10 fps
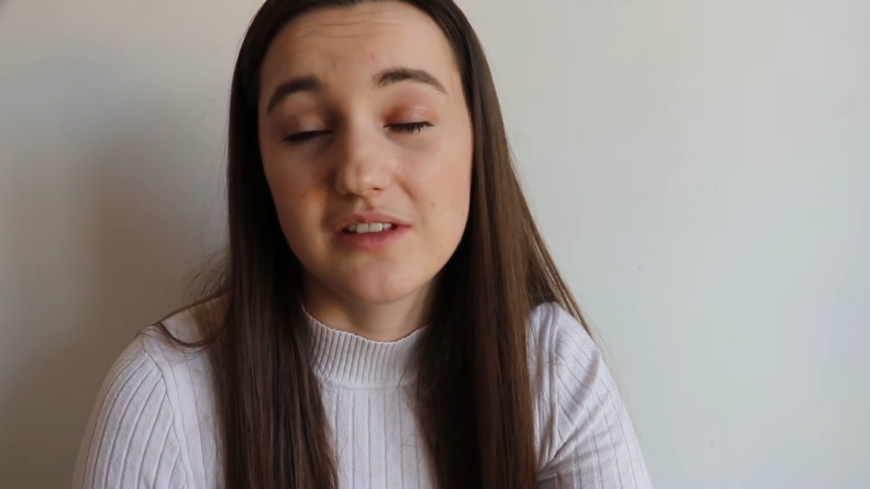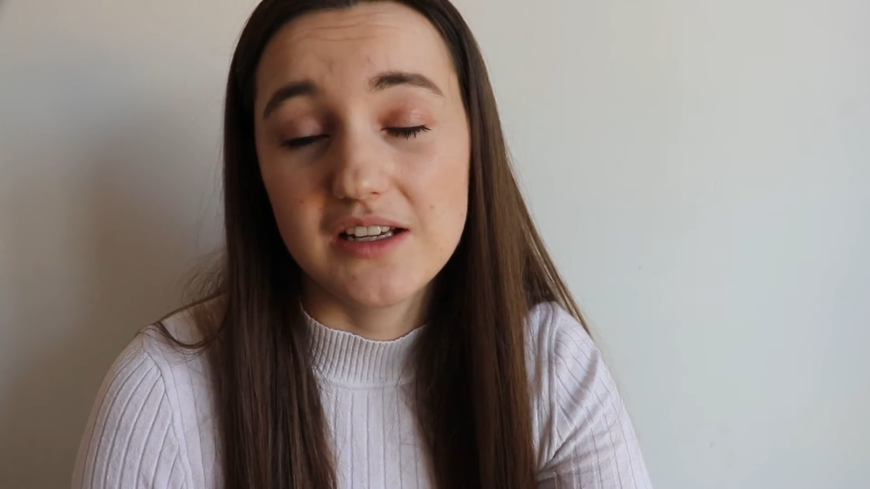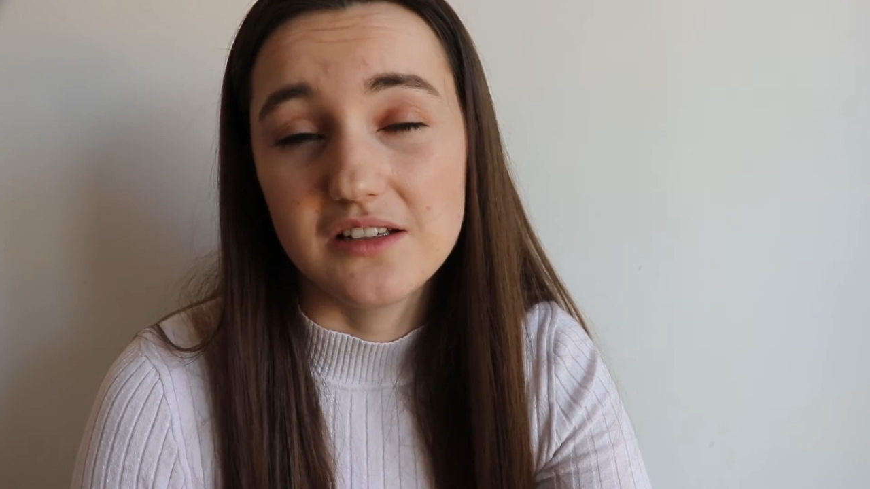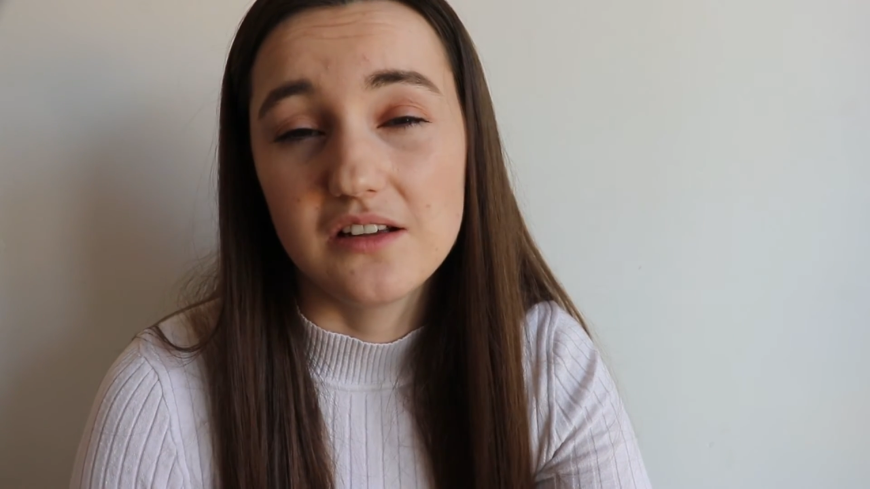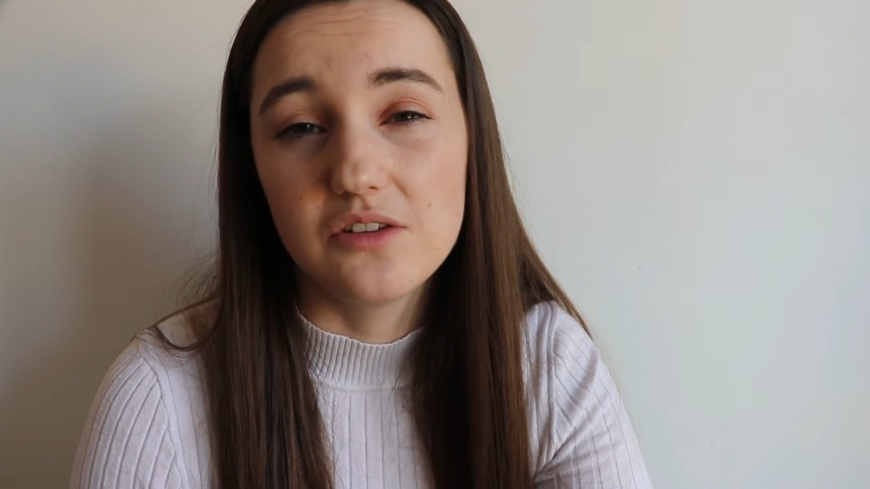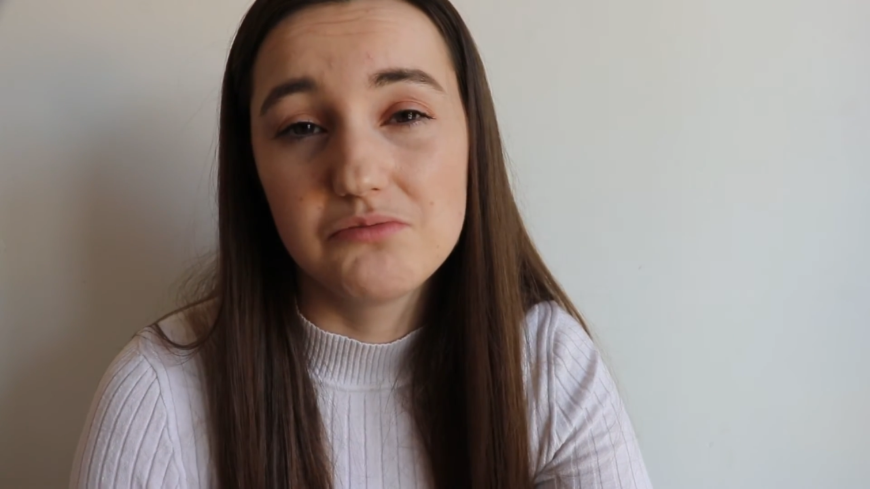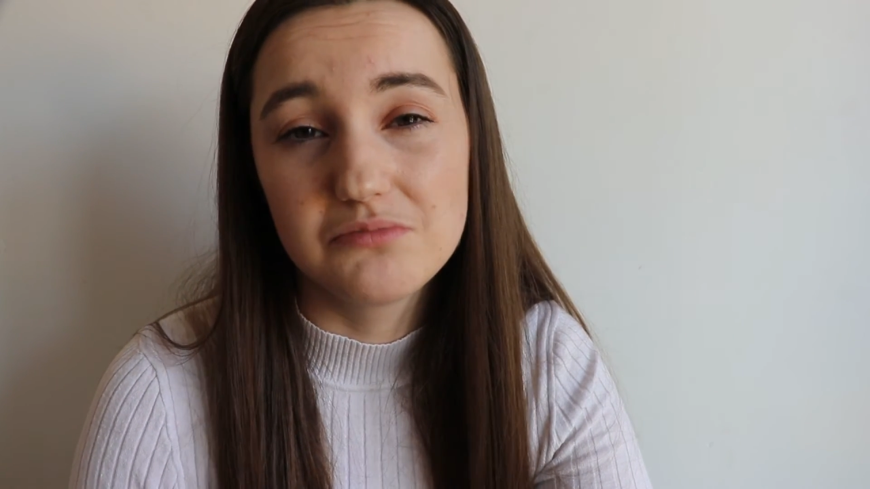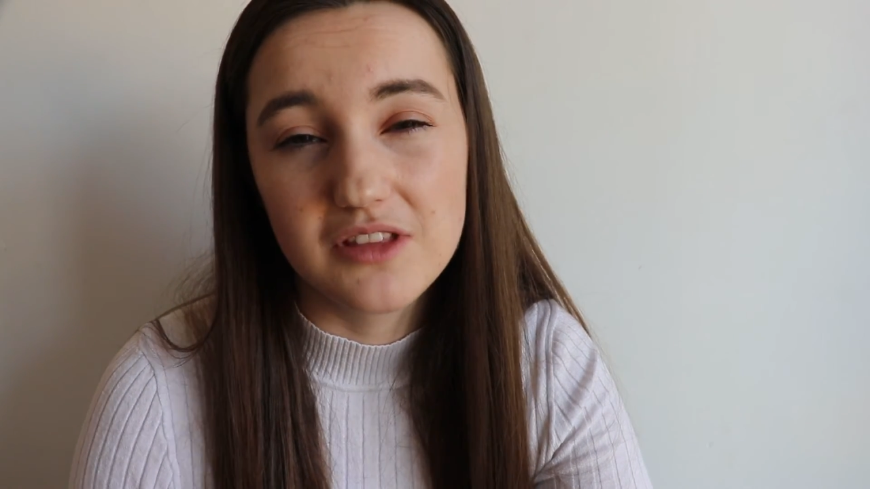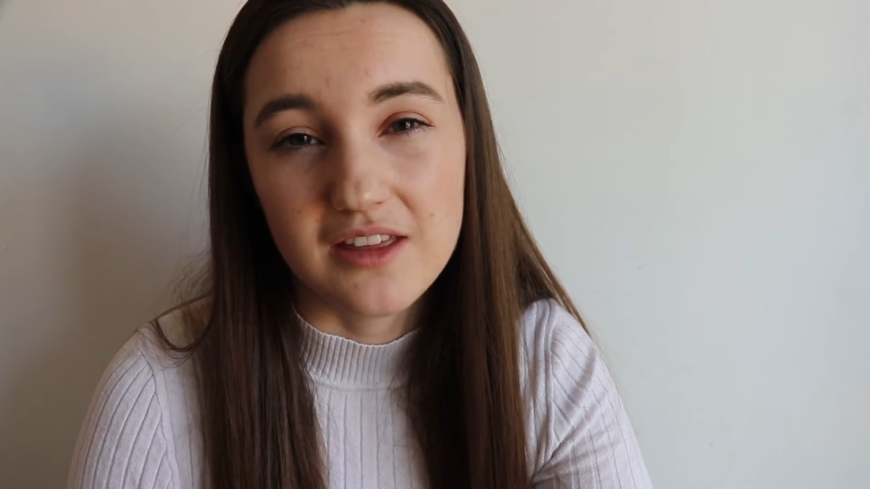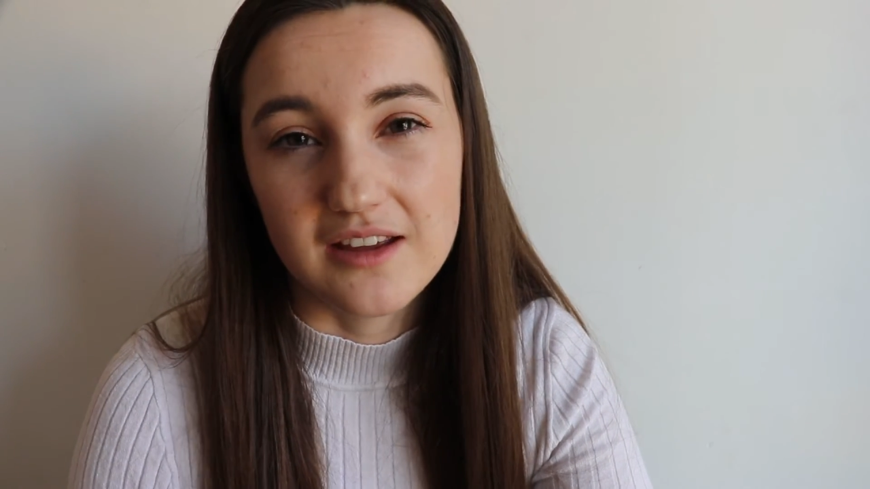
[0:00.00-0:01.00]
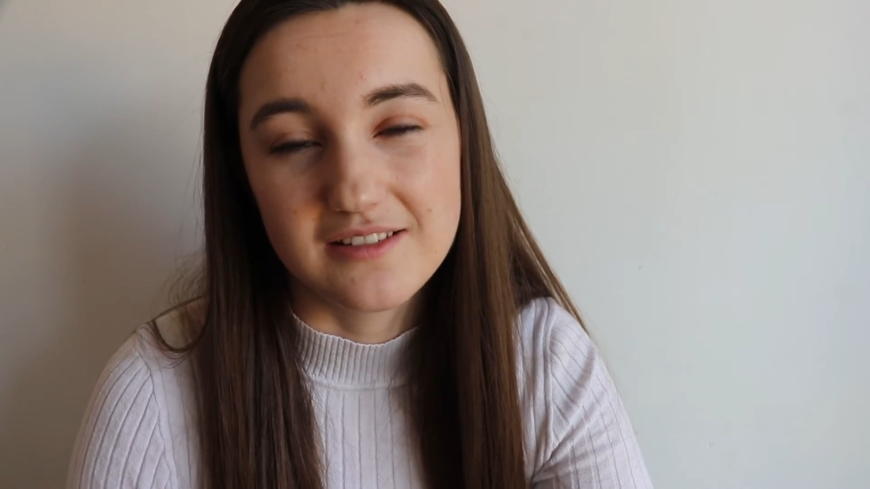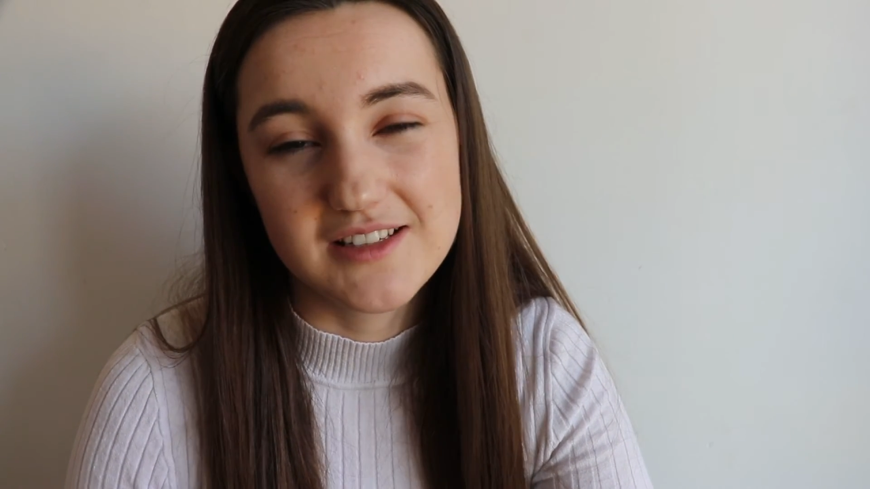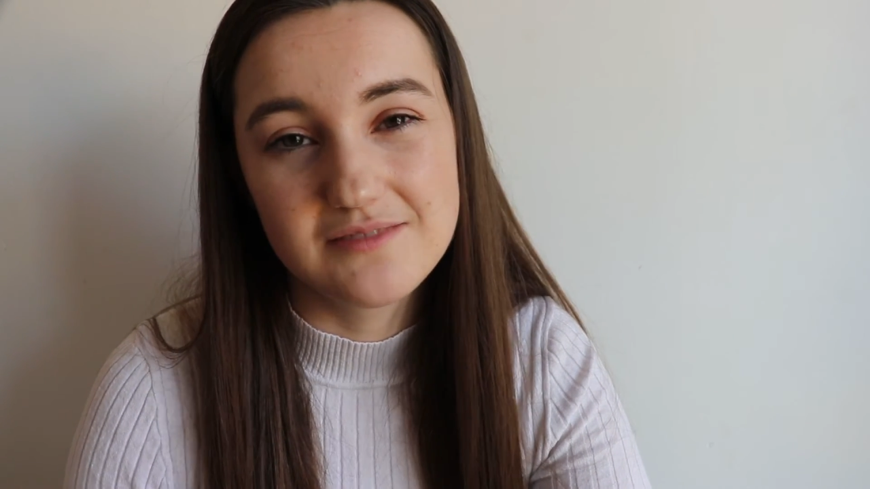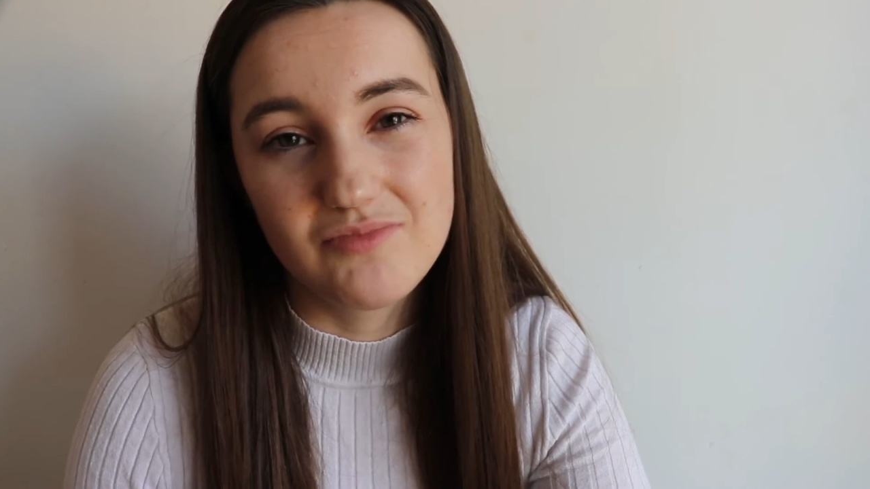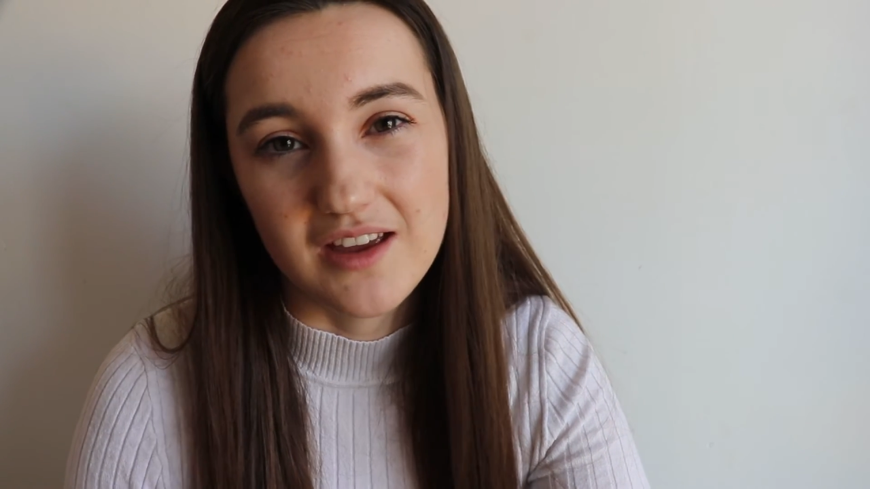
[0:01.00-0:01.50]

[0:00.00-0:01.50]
thank you, thanks.